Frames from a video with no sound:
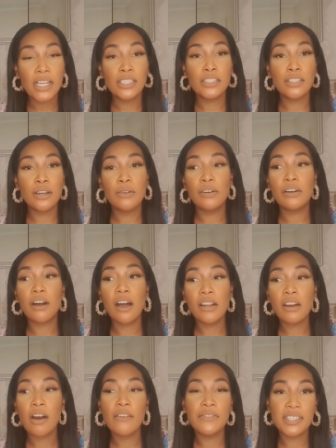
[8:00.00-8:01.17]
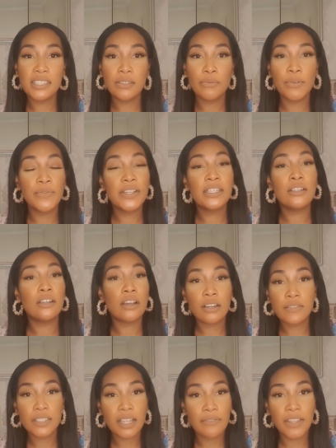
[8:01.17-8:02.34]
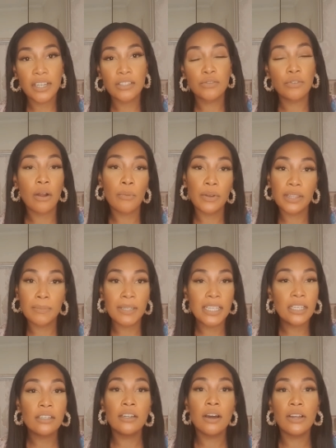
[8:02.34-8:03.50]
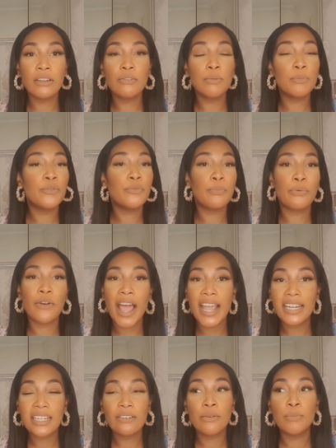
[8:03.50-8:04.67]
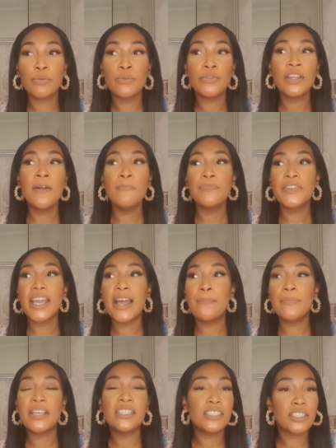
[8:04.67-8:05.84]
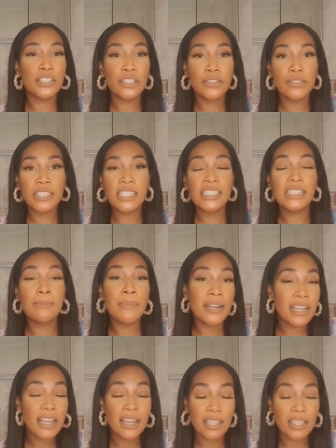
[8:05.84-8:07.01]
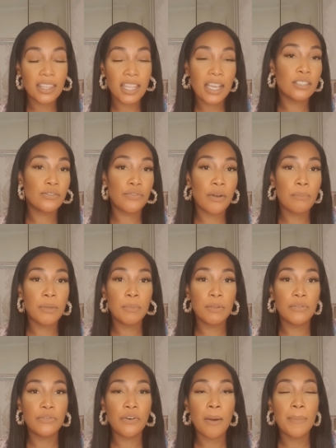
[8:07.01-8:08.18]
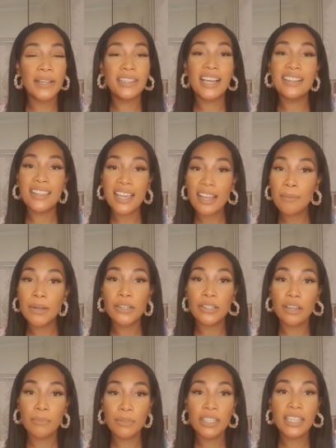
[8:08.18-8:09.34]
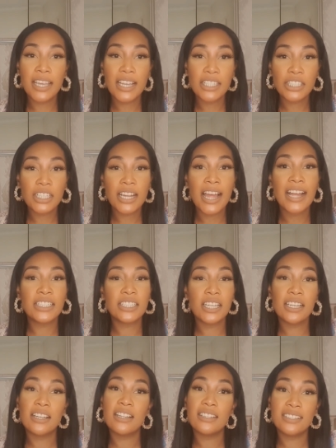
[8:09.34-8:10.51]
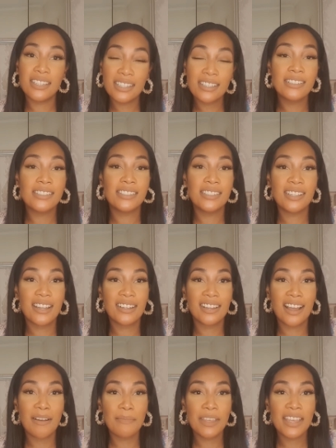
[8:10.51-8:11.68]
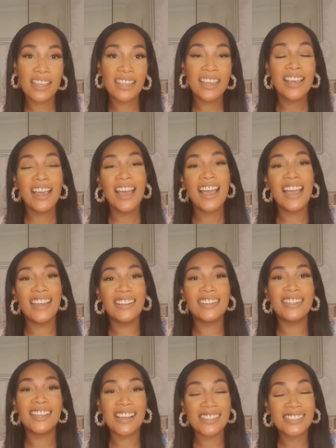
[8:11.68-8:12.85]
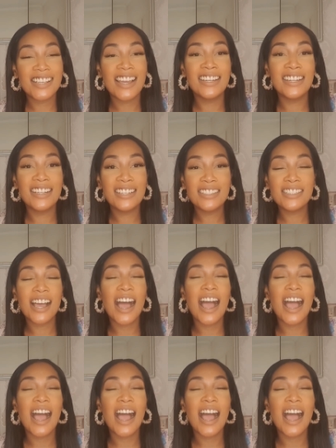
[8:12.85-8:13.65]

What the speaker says: So God obviously revealed a lot of stuff that is wrong with me. He removed pride, he removed insecurities and many other things from me before. But that thing about communication, I actually didn't see that coming. And yes, I need